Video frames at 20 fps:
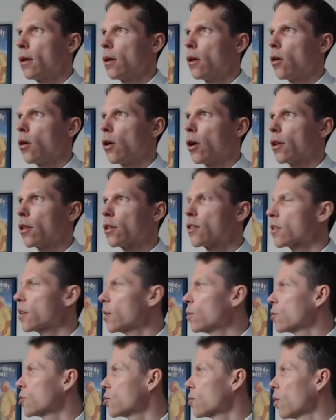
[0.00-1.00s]
All right, let's
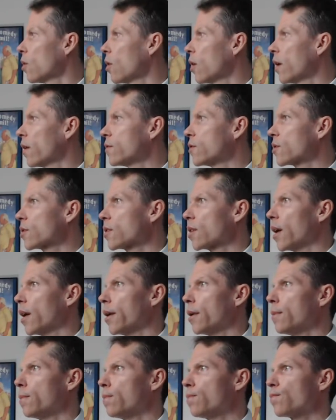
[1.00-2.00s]
see what you all have to
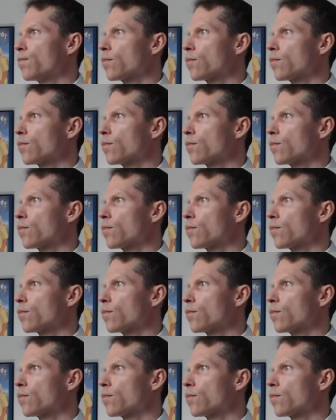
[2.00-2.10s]
say.